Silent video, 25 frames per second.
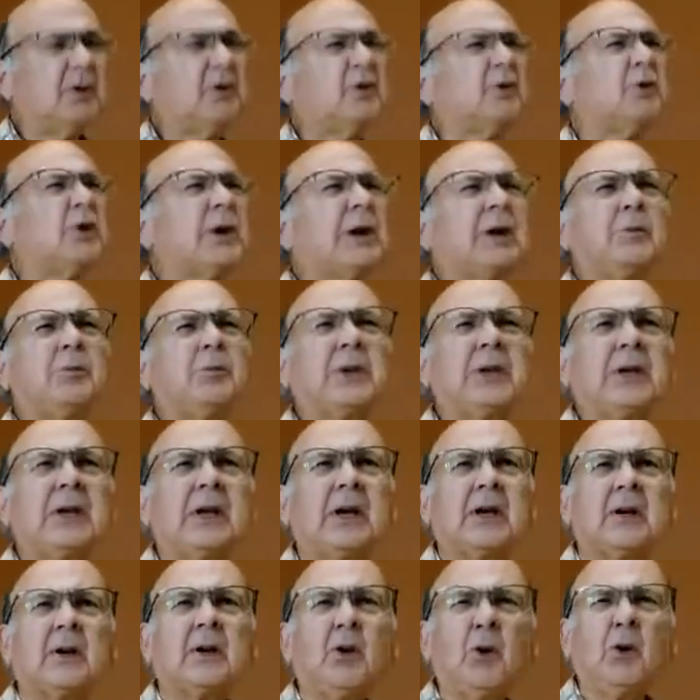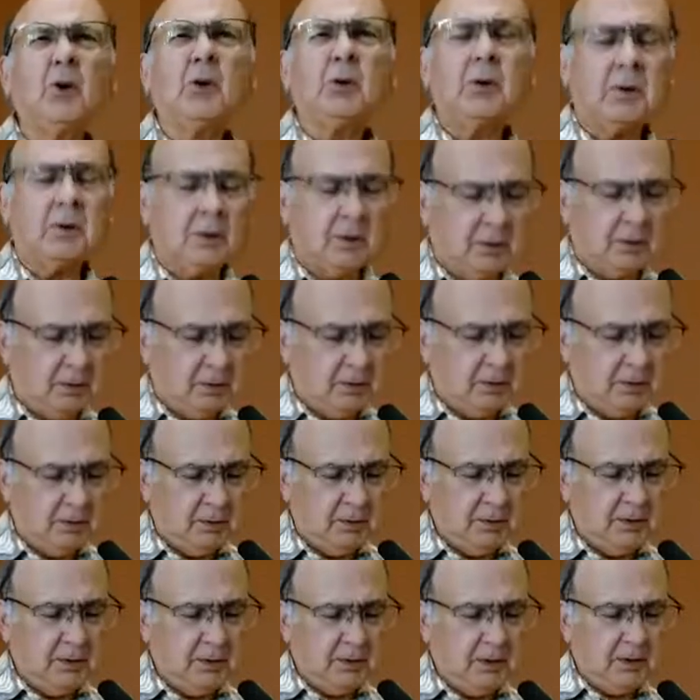Grand piano
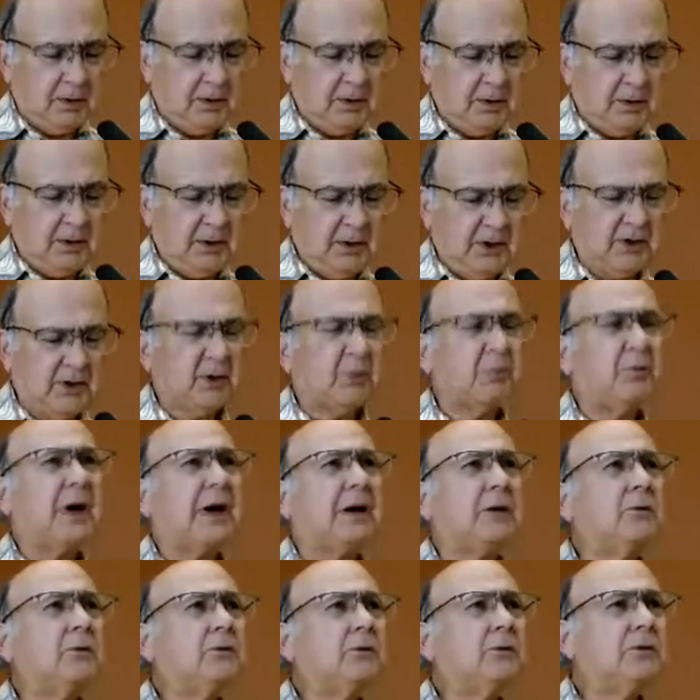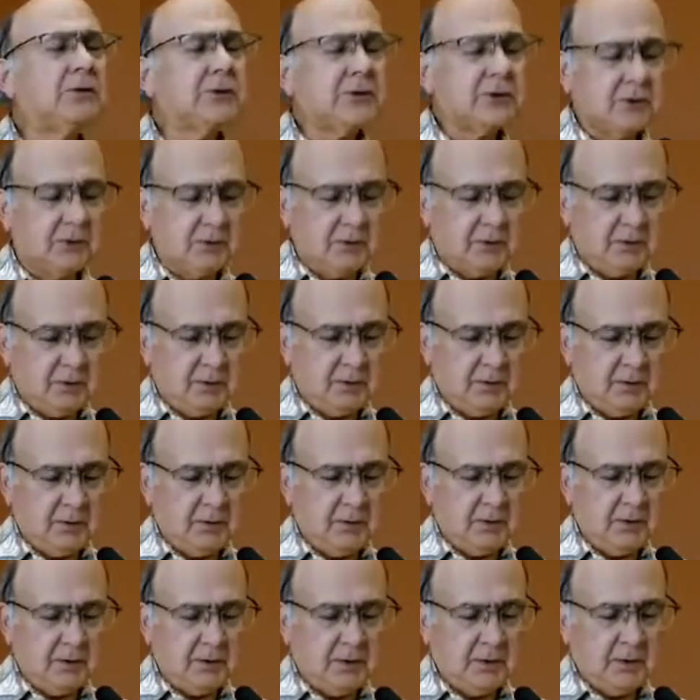in the mountains,
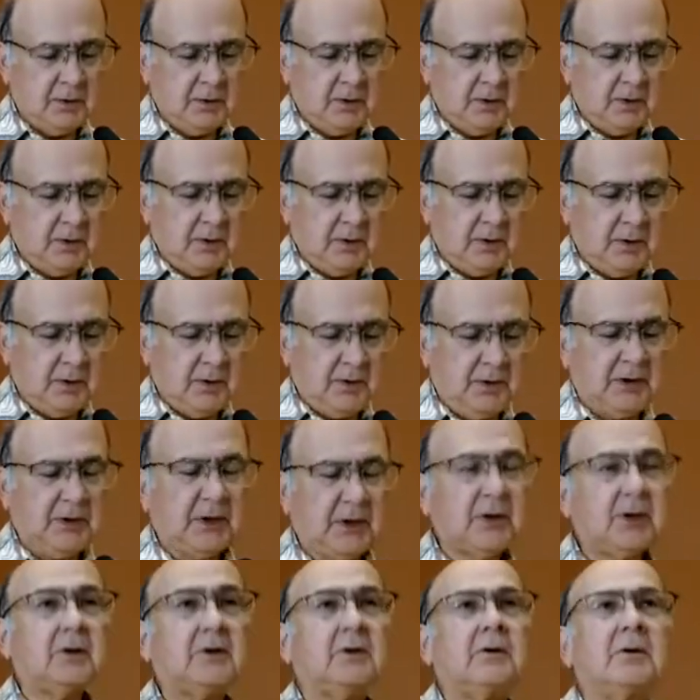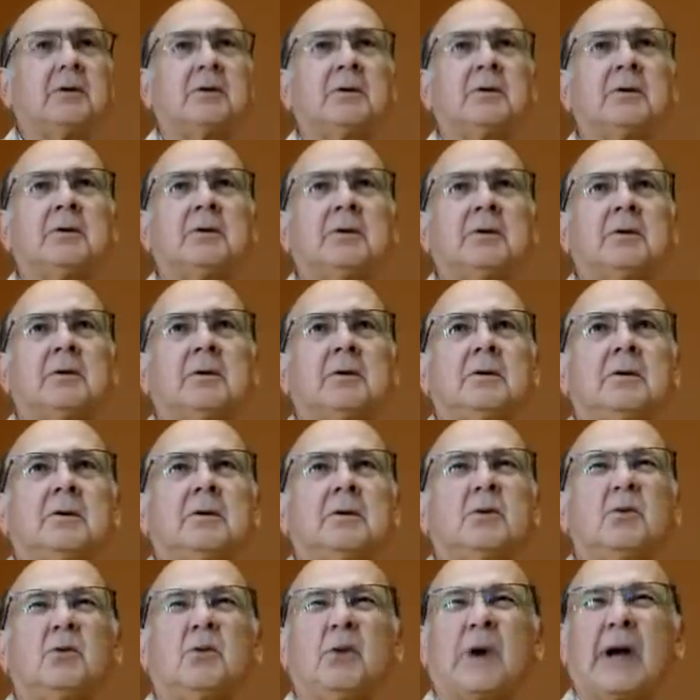then
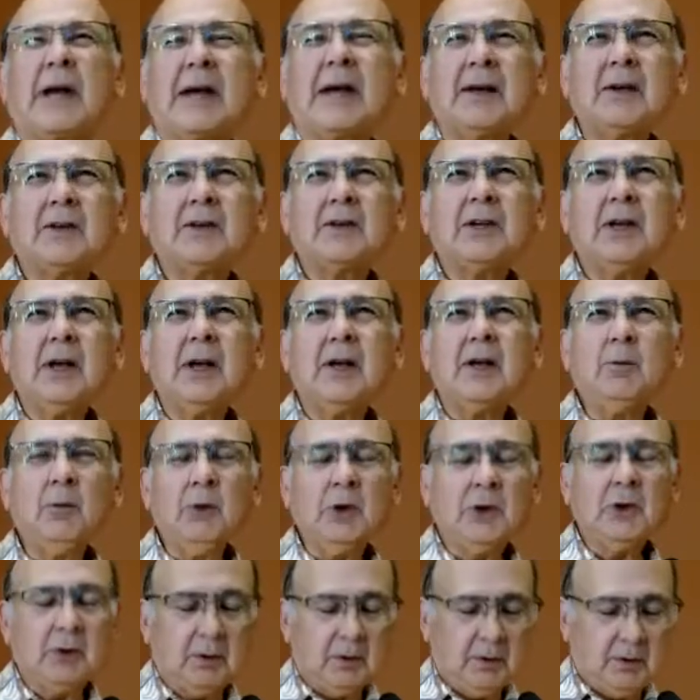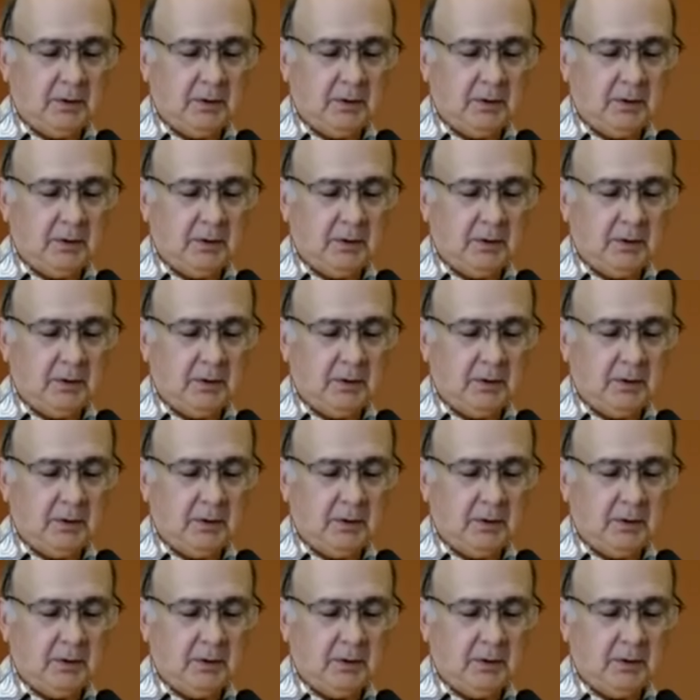ragtime.